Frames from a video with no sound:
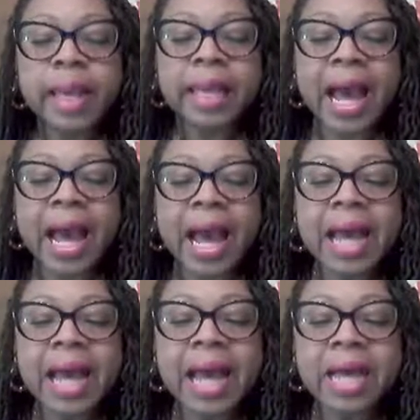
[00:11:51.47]
and I
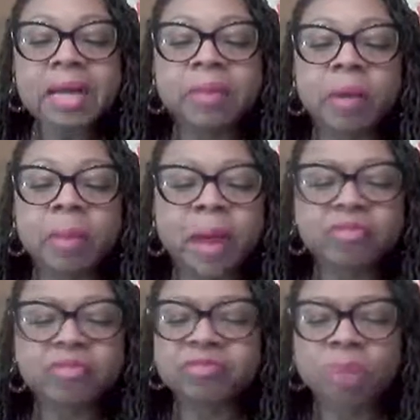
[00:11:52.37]
have about
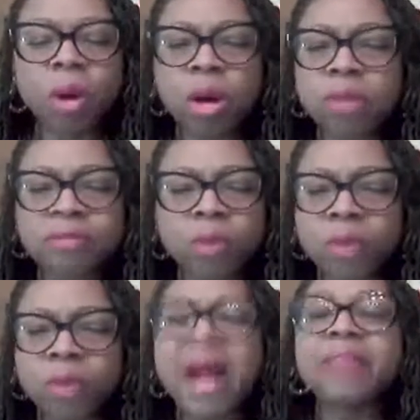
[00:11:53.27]
four or
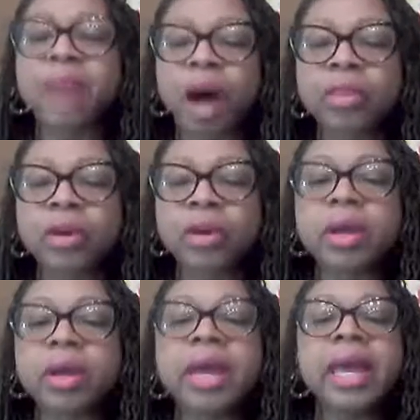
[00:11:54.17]
five other
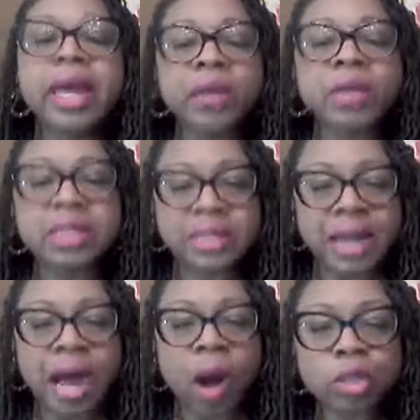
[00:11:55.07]
areas that
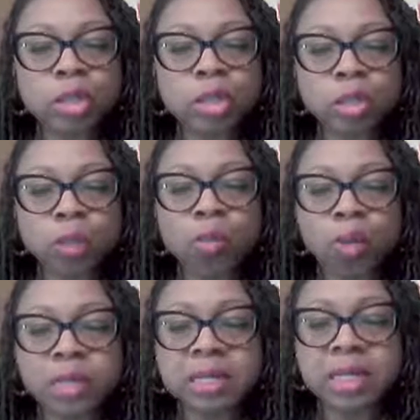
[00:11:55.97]
I also
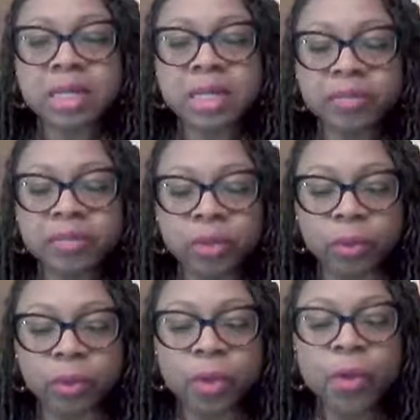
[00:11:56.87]
want to give
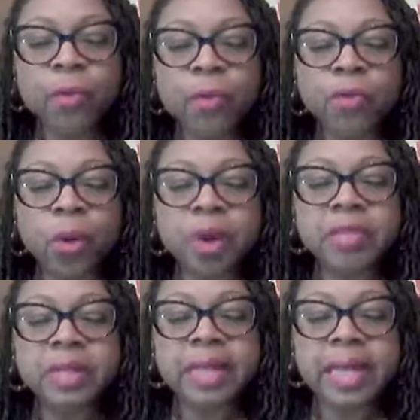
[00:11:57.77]
you for
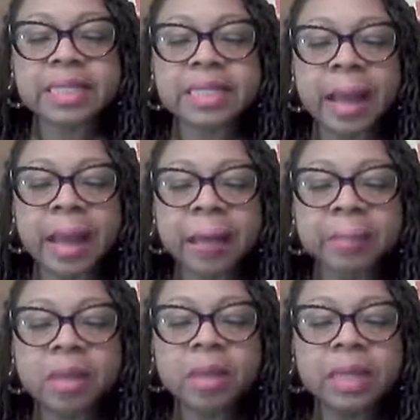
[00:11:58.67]
the next time.
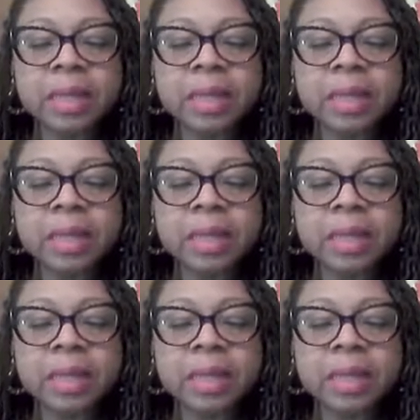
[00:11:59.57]
But